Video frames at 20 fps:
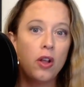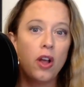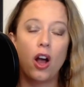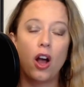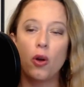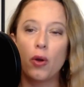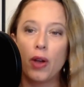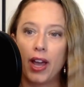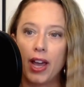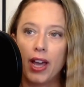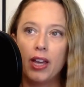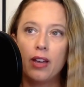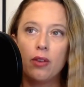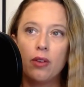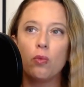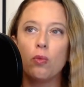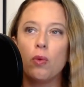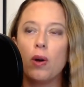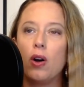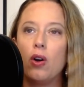Okay,
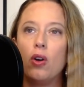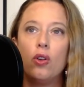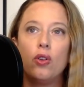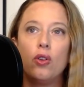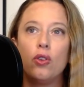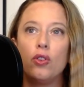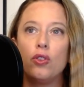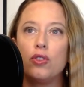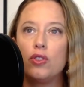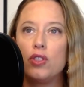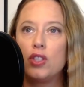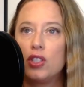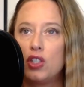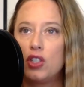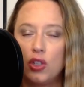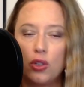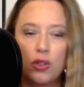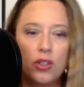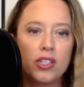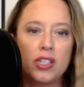well,
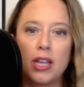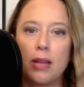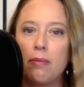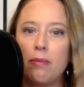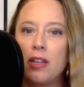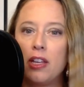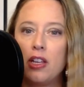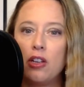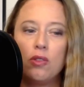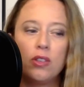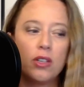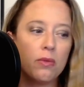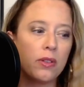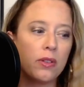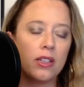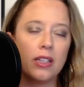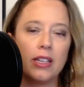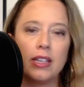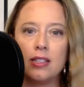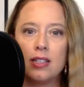do the same thing you did with
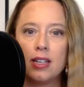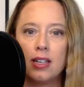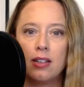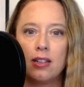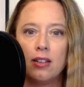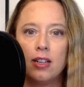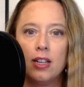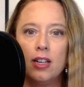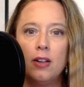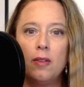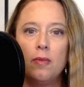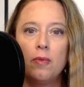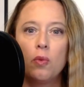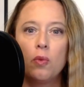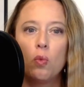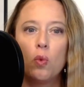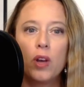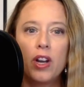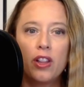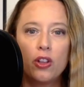LinkedIn.
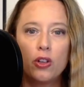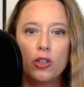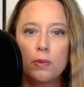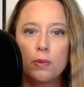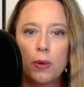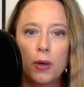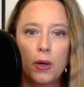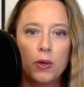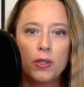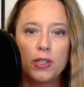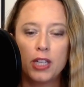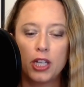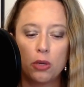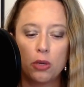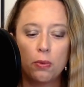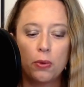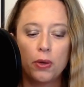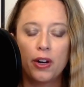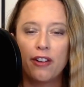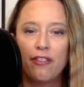One of those posts that you
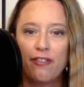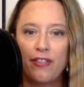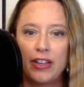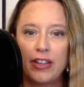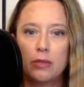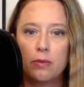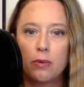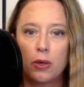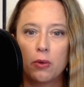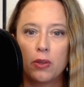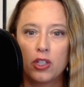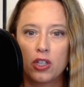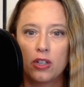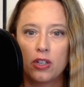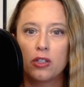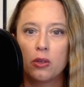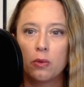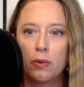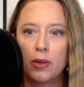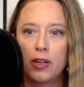put on Facebook, which
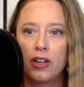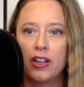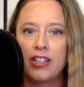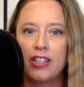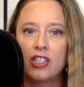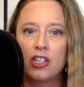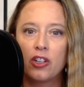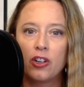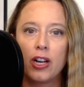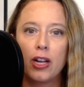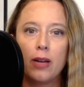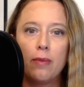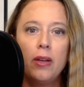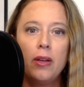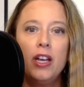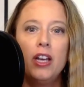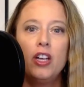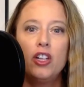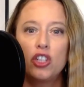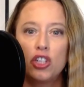also went on Instagram,
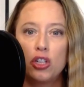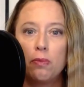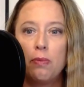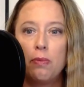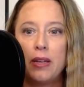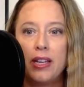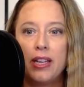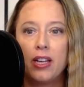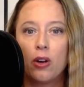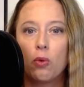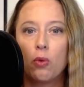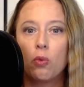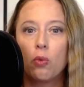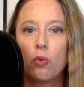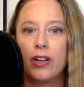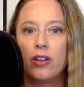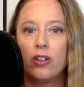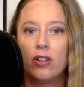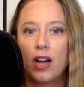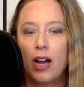should be a
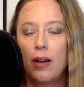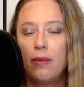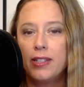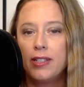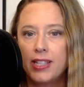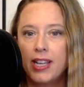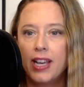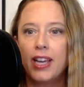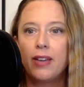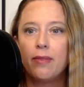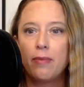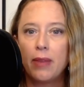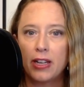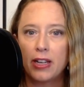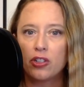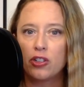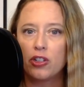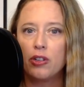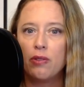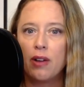reel. I would say make
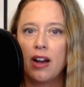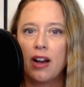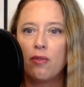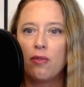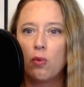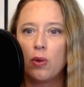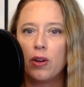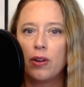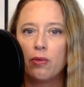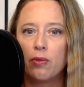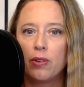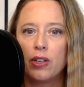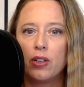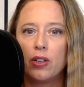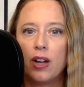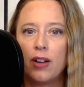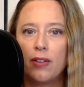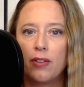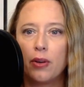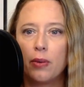sure you have one reel
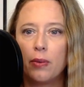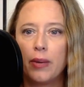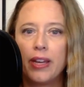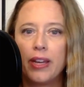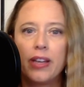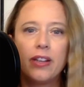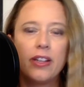every week.